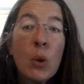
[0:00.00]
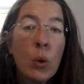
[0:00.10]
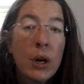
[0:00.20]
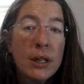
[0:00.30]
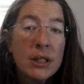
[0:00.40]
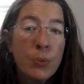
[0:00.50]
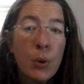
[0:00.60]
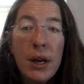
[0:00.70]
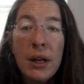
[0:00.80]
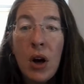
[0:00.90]
We're going to
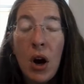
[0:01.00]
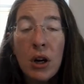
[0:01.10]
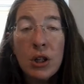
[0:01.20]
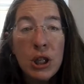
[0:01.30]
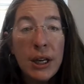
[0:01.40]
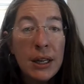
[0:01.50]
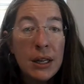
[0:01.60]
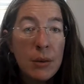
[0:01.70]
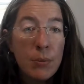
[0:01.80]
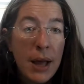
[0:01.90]
spread our chicken
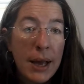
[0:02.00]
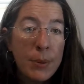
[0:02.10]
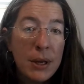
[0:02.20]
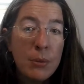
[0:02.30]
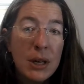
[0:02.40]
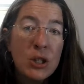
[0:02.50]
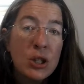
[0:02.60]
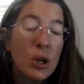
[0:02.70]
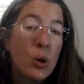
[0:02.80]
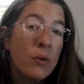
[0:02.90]
and black bean
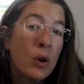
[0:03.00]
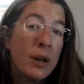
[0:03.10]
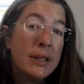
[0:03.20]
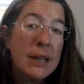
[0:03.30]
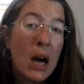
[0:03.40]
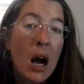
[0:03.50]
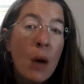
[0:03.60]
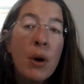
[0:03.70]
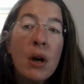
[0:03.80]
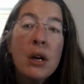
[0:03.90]
mixture over on
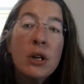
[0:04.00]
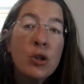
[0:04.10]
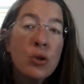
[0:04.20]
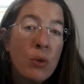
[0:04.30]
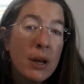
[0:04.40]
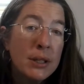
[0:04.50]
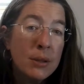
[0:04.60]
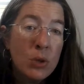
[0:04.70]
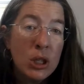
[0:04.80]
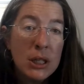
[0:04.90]
top, shred
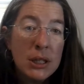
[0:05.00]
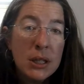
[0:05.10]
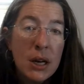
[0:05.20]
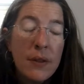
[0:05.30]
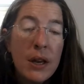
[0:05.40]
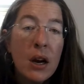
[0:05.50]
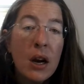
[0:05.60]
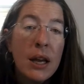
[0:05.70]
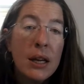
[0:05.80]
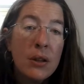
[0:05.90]
some cheese on
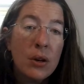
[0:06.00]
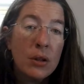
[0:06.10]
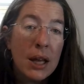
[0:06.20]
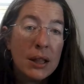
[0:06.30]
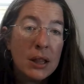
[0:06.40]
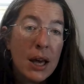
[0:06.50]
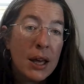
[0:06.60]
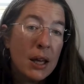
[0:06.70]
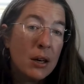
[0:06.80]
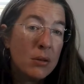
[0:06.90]
there, and either let that
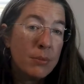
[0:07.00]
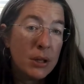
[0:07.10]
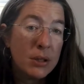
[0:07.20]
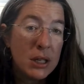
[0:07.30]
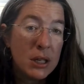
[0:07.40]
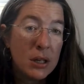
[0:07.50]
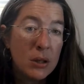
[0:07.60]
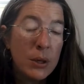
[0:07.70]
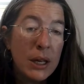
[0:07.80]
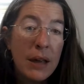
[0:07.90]
get all melty and
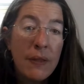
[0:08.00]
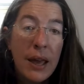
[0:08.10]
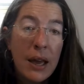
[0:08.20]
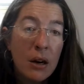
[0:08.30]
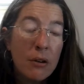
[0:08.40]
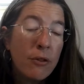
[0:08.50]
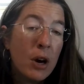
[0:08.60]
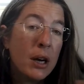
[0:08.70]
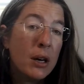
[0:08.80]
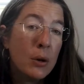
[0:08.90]
gooey in the air
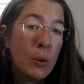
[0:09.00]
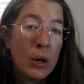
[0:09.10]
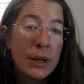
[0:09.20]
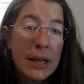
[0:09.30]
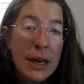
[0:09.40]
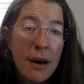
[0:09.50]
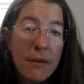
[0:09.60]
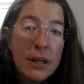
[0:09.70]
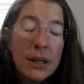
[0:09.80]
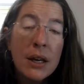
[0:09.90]
fryer or in the
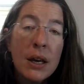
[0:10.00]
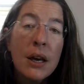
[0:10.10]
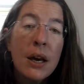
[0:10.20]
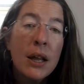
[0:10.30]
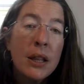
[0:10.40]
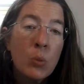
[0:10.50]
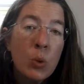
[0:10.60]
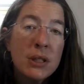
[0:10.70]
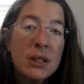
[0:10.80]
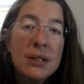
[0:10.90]
oven. And then
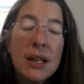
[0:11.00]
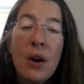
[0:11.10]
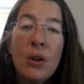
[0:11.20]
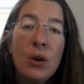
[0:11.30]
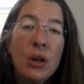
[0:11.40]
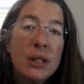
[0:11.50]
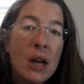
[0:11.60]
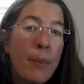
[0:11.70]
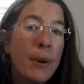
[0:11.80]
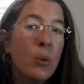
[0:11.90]
once it's out, you can
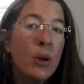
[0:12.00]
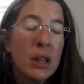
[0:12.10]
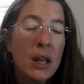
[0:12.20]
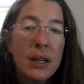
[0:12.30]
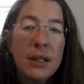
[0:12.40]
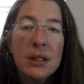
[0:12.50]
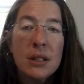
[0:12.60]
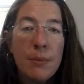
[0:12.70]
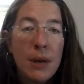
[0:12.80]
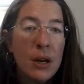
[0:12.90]
top it with lettuce,
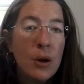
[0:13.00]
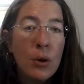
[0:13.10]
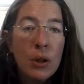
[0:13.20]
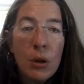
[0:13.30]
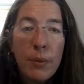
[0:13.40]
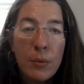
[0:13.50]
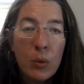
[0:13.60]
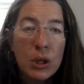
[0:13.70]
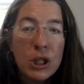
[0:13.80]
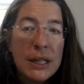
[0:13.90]
tomato, a little bit
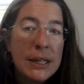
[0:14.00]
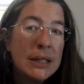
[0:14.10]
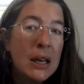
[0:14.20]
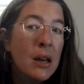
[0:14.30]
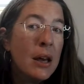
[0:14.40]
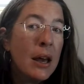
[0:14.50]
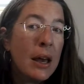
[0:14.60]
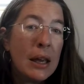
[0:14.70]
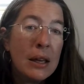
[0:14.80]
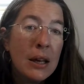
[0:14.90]
more cheese.
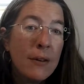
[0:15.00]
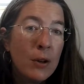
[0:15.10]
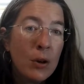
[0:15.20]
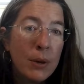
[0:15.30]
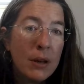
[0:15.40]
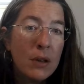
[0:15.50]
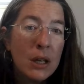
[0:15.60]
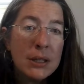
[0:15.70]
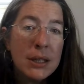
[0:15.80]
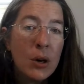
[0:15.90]
And if you're a big fan
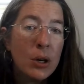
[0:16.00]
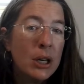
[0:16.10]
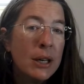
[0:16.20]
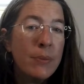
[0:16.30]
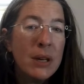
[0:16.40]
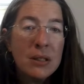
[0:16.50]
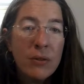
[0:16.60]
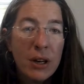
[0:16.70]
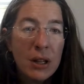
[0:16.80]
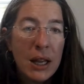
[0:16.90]
of sour cream, it's
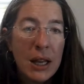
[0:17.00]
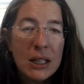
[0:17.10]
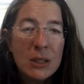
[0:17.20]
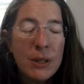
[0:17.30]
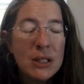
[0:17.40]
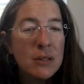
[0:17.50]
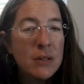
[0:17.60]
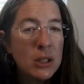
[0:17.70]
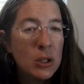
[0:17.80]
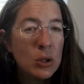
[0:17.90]
fairly inexpensive.
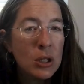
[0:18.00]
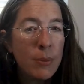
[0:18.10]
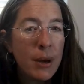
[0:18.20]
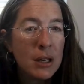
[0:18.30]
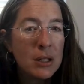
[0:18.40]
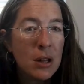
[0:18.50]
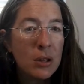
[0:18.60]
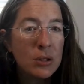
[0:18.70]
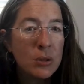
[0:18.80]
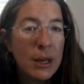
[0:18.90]
It's usually about
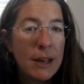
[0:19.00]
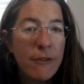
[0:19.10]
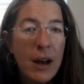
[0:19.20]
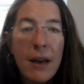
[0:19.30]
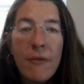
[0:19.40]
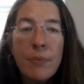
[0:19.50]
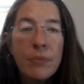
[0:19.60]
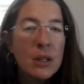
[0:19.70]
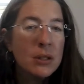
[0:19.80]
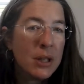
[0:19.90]
$1.25.
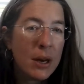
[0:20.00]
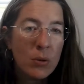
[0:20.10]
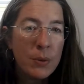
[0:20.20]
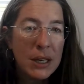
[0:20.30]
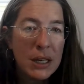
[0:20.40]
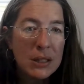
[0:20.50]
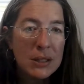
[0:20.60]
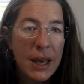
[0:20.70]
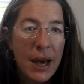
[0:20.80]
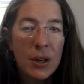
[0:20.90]
So that would be an
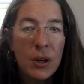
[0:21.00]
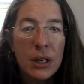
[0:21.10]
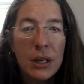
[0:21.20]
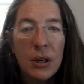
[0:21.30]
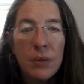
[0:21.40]
easy add on here.